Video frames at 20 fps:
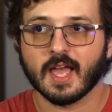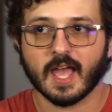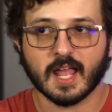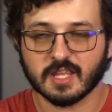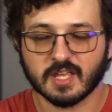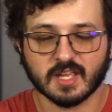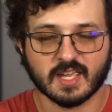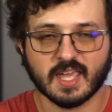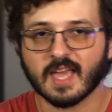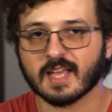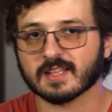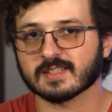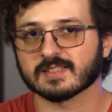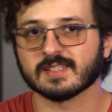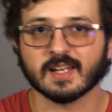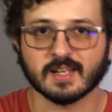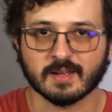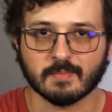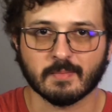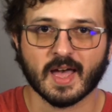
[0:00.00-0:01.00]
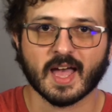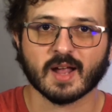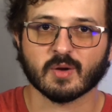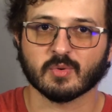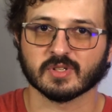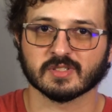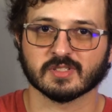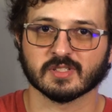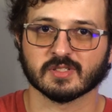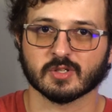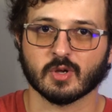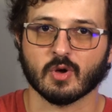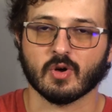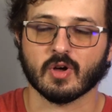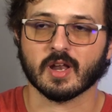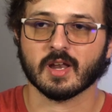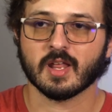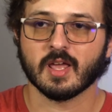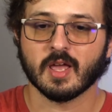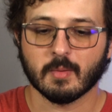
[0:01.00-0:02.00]
and you can't send it back once it's
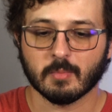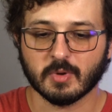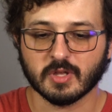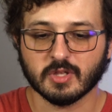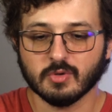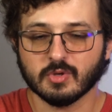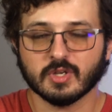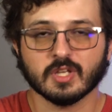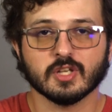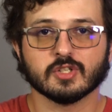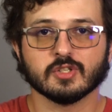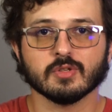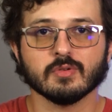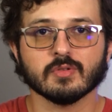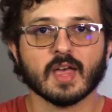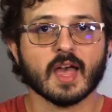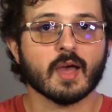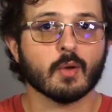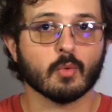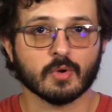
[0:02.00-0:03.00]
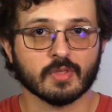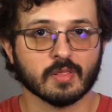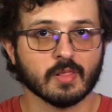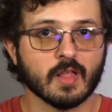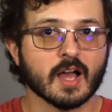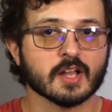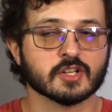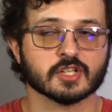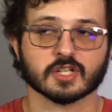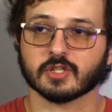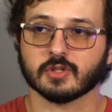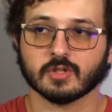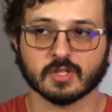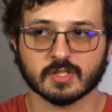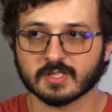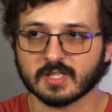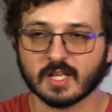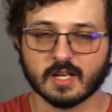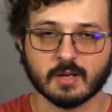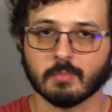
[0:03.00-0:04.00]
gone. But you can do that with Logic. You
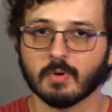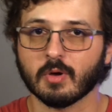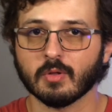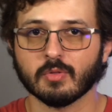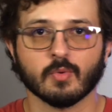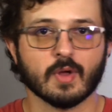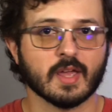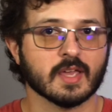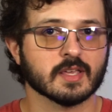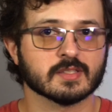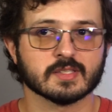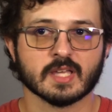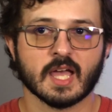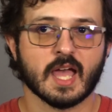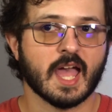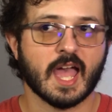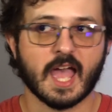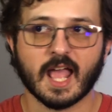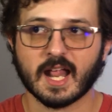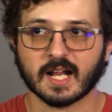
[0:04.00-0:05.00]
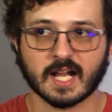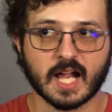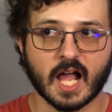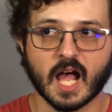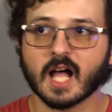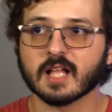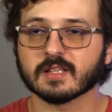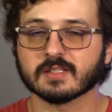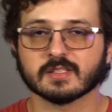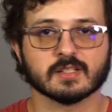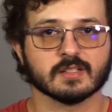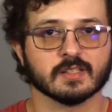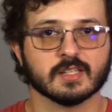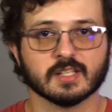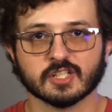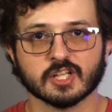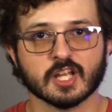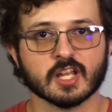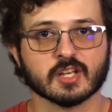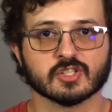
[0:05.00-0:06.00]
can send it both ways and
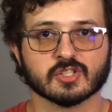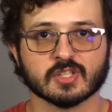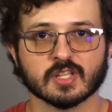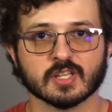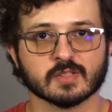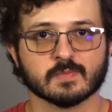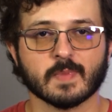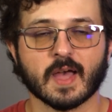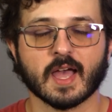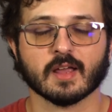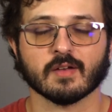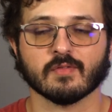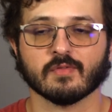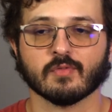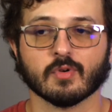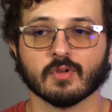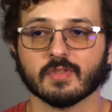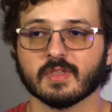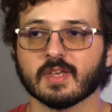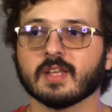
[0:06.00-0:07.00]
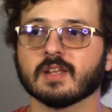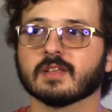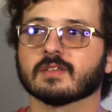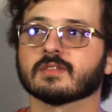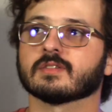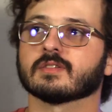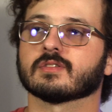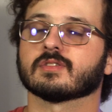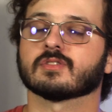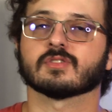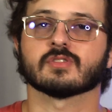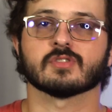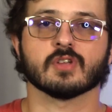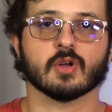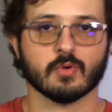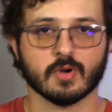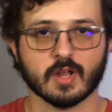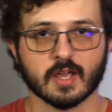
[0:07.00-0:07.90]
constantly change things back and forth. It is so